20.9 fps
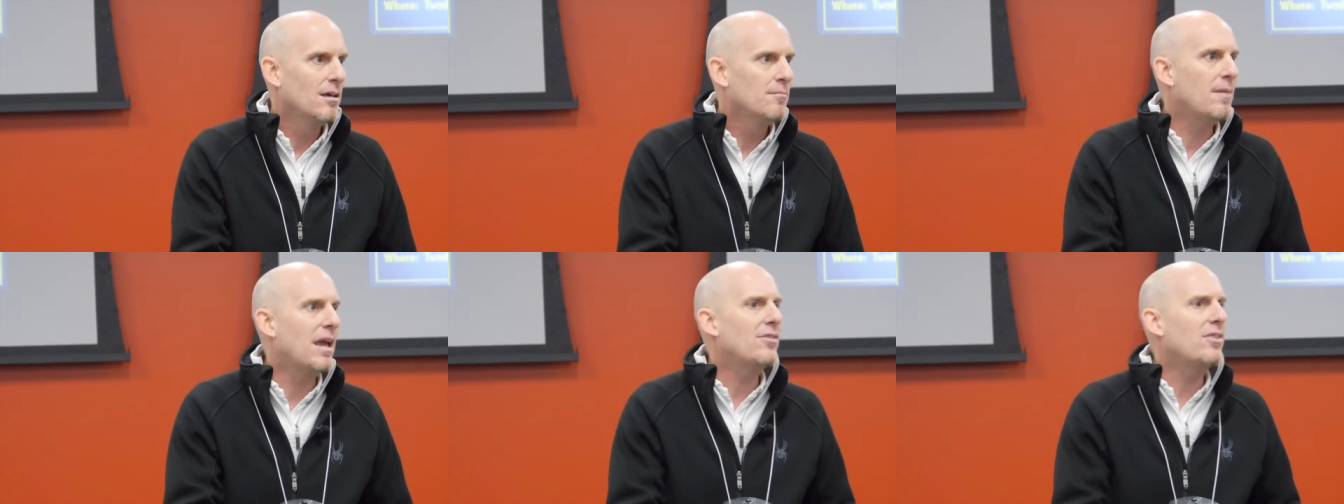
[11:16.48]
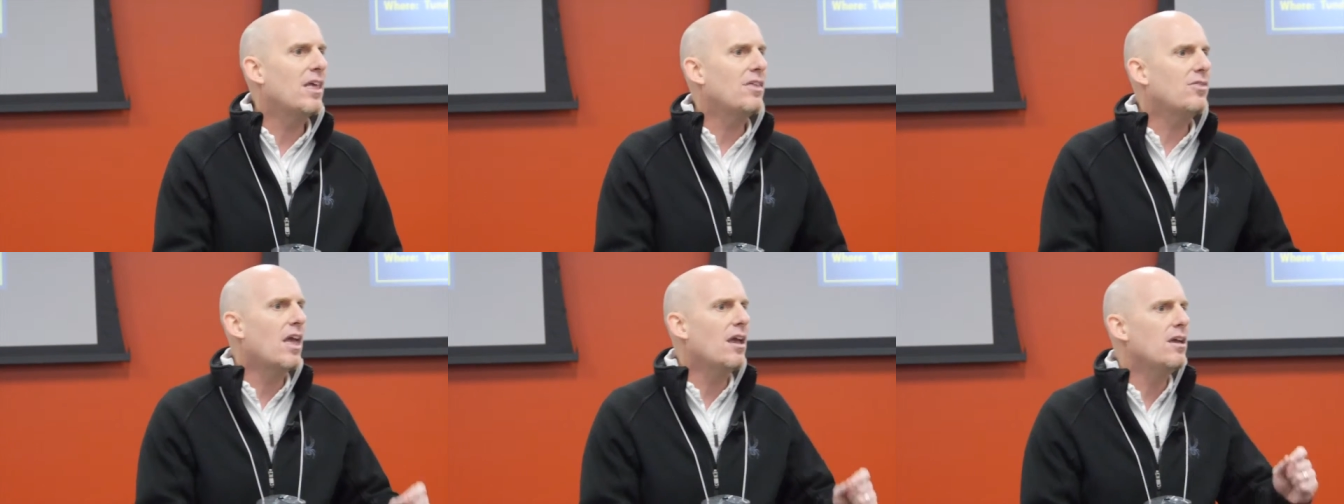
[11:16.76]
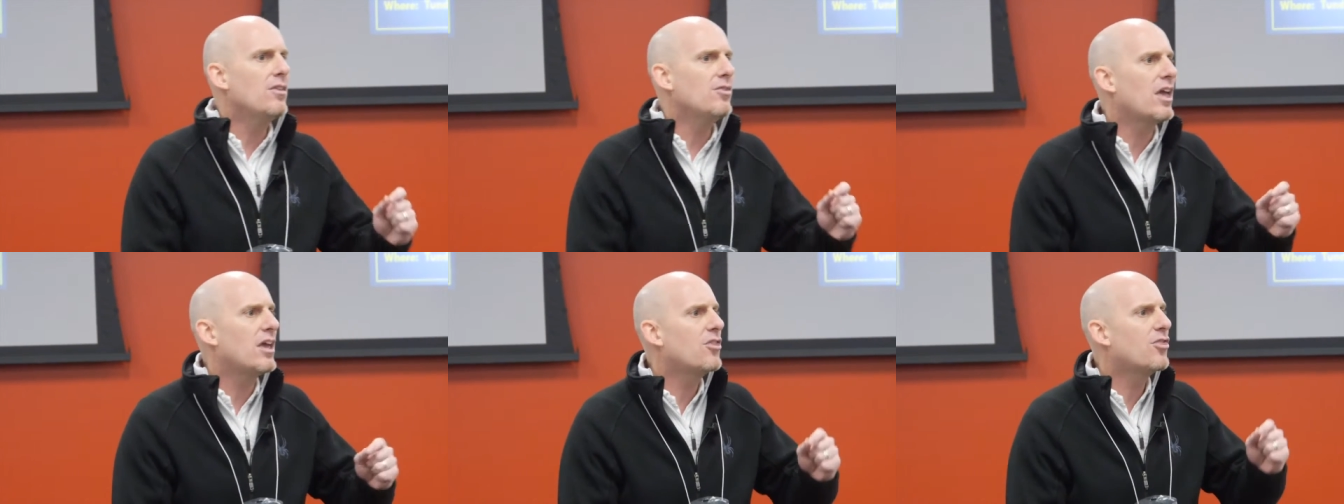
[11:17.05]
Man, they,
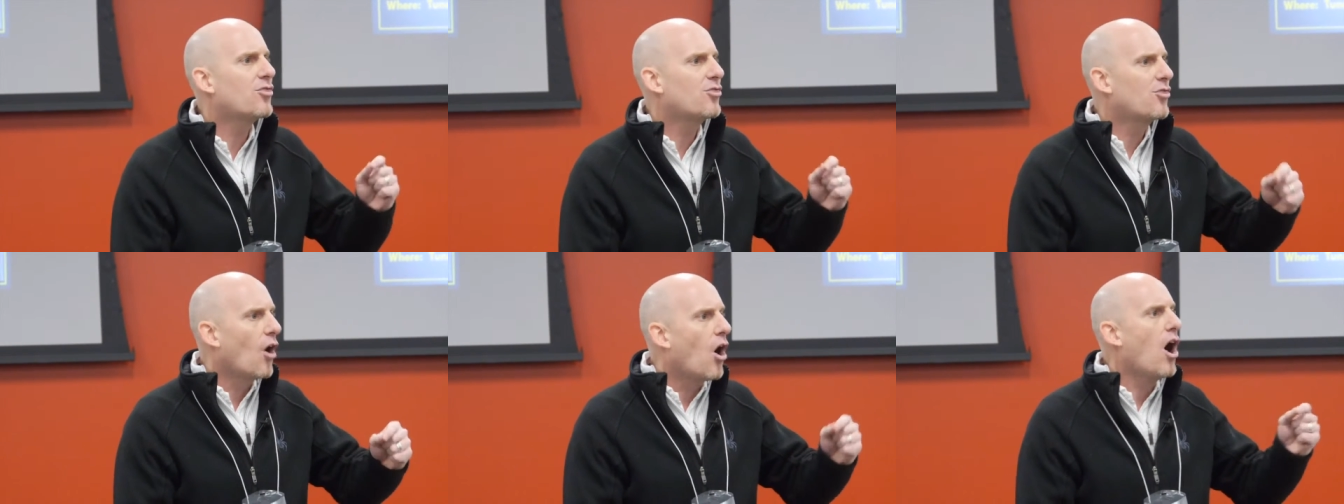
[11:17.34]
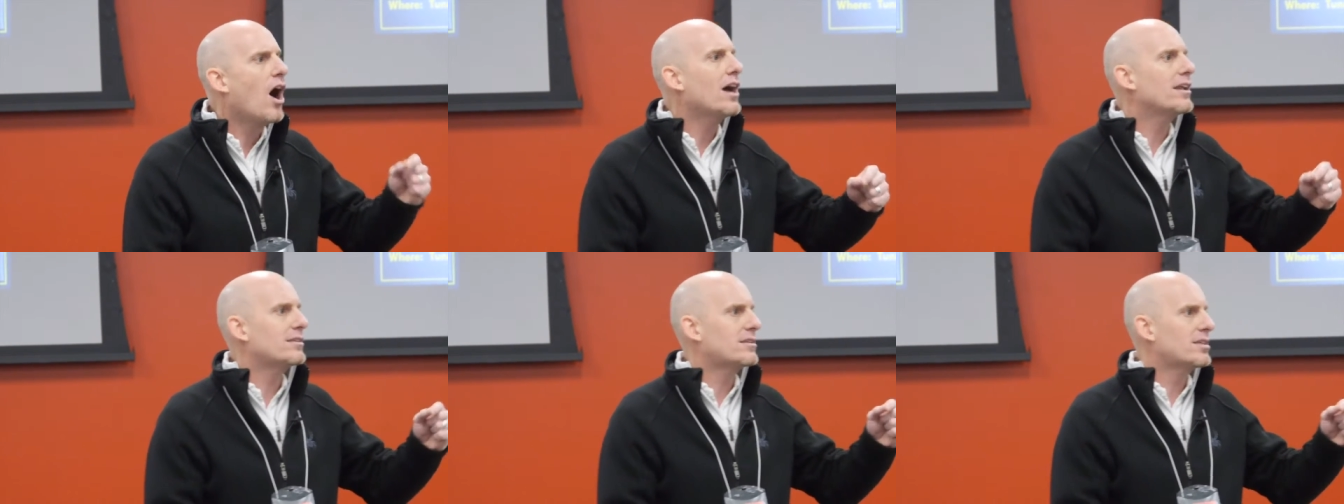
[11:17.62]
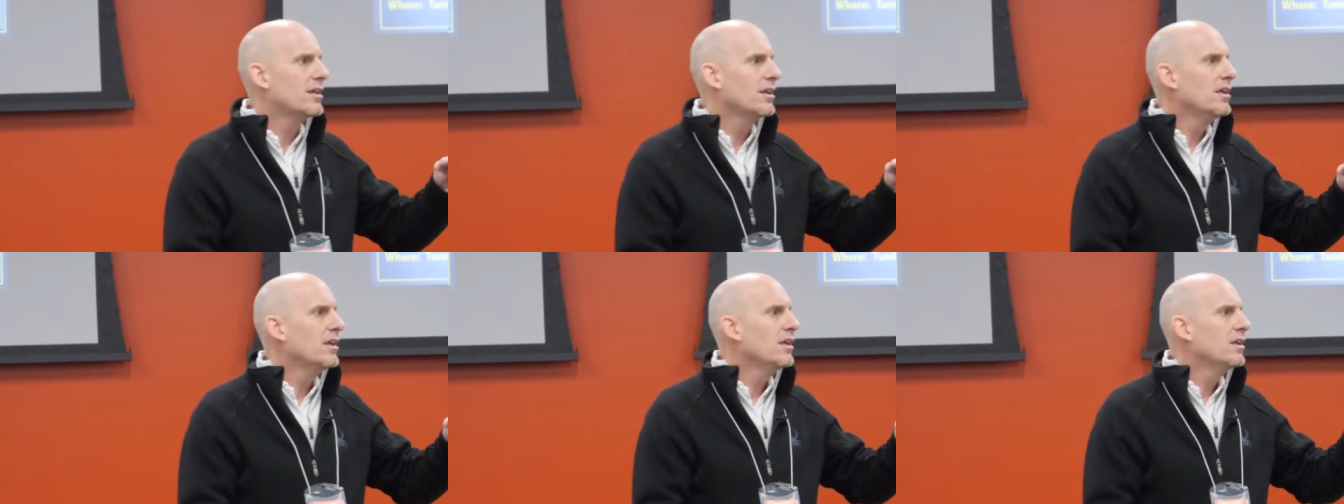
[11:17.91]
they, they
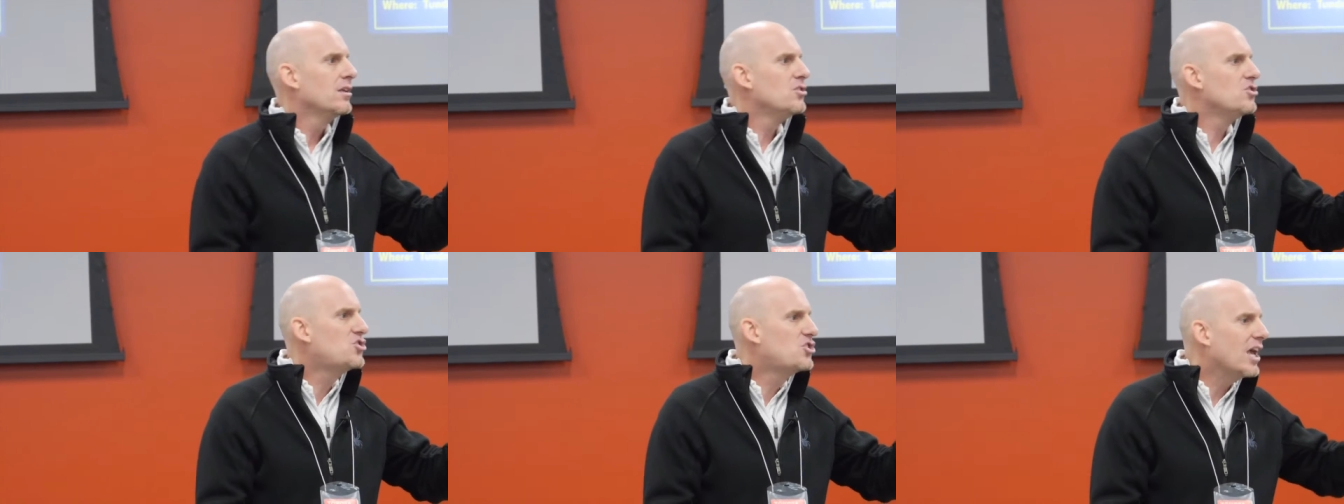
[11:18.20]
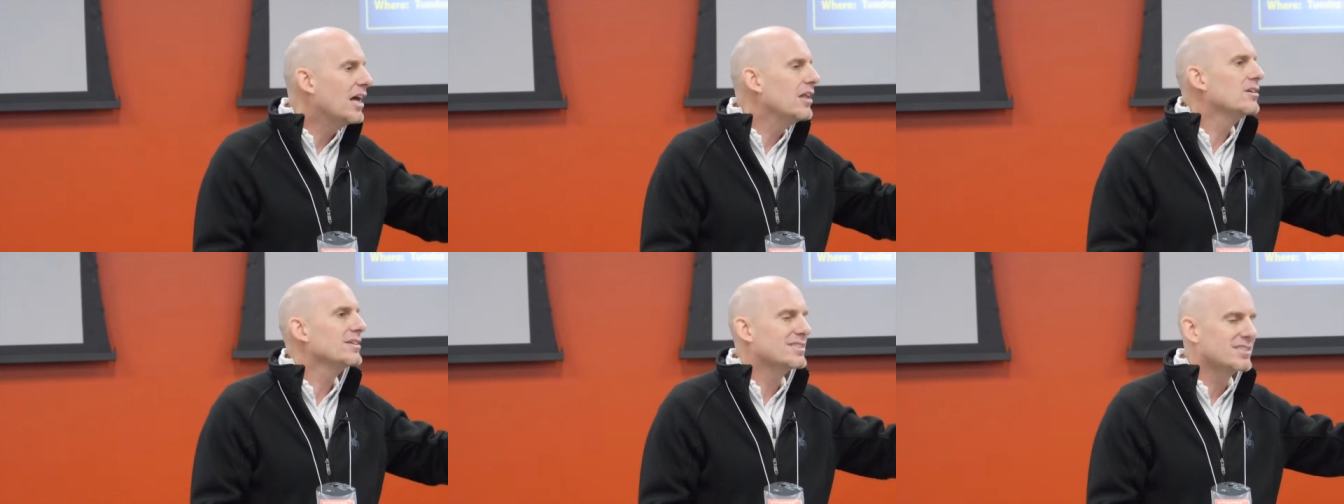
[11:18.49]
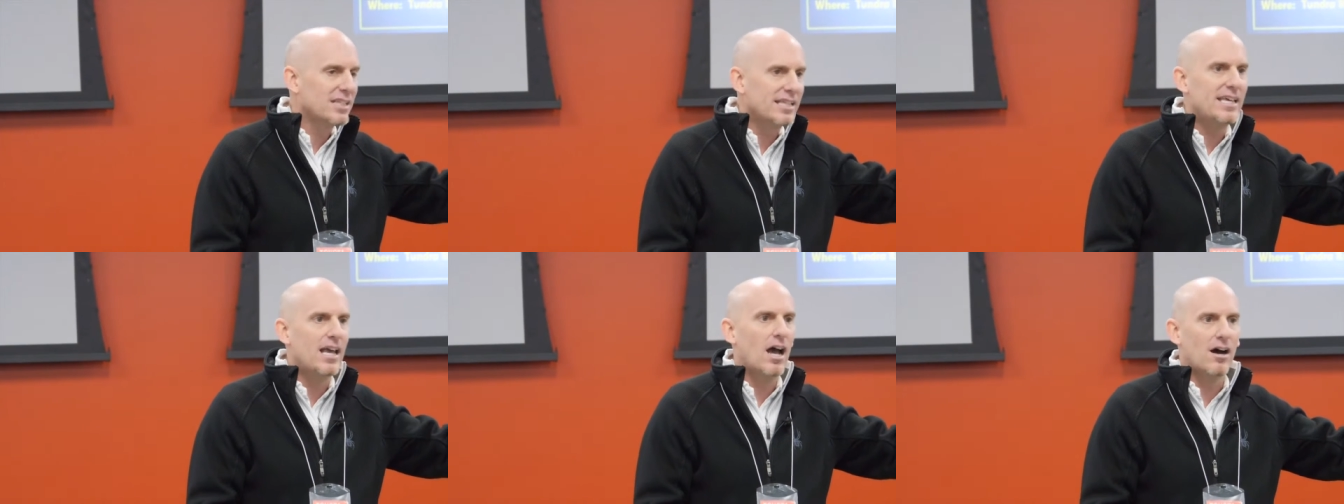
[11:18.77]
thought
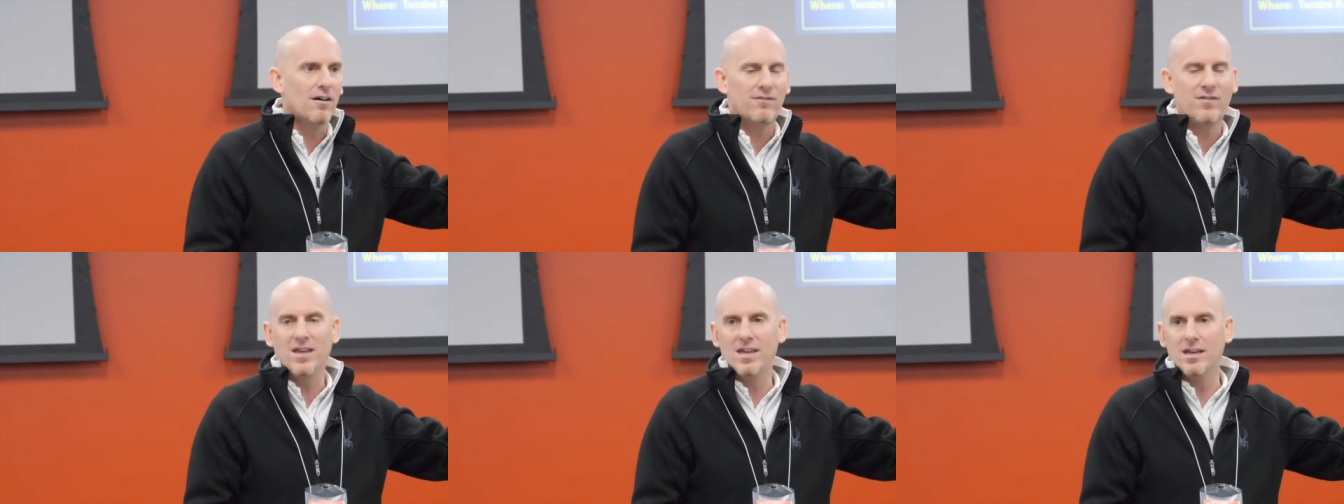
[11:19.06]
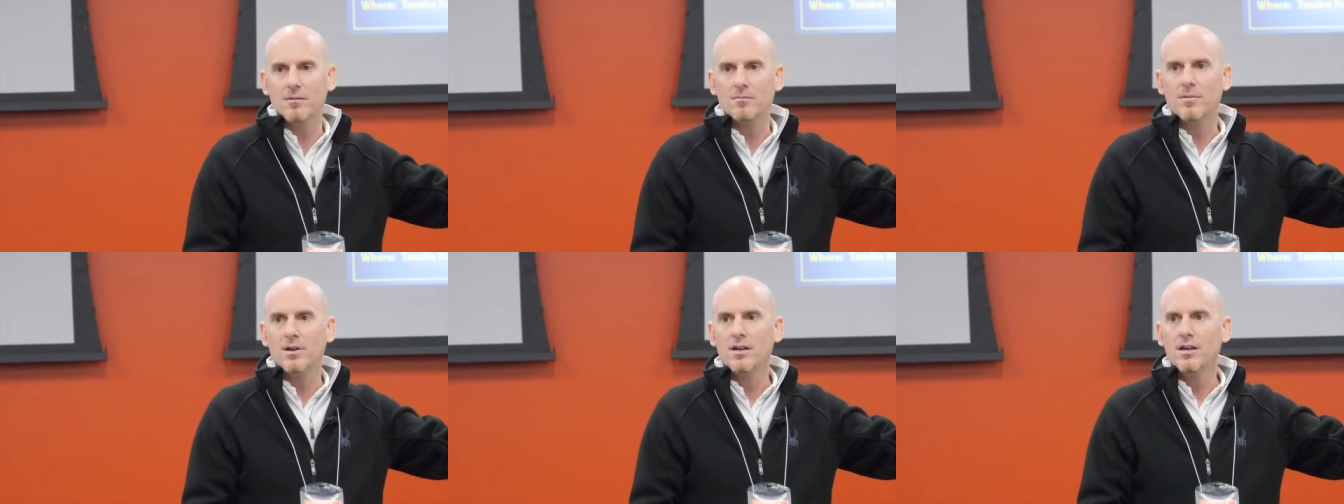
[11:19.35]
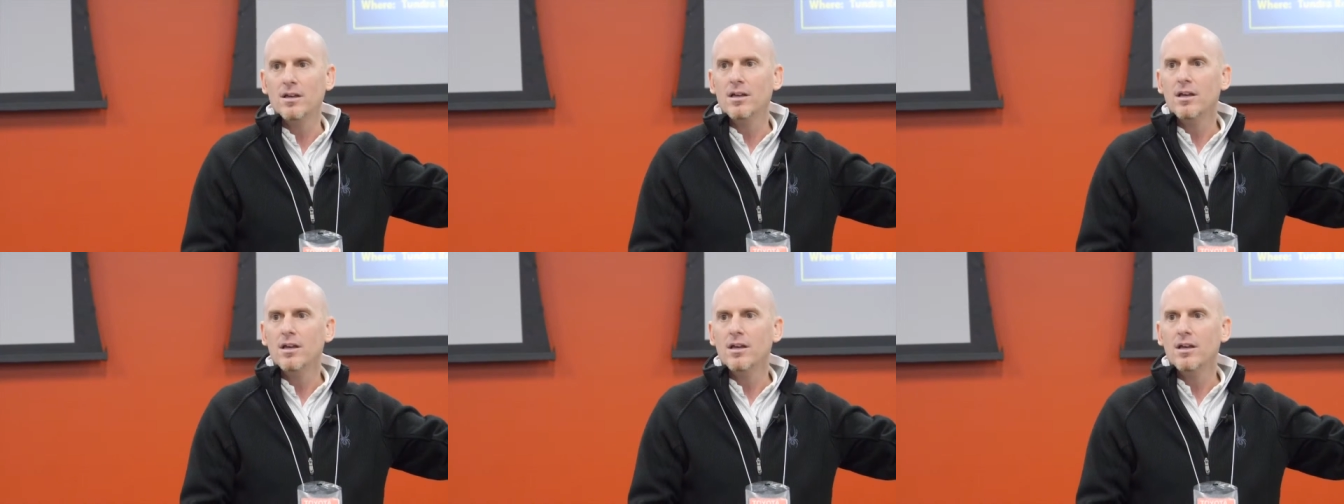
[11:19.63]
jealously of him.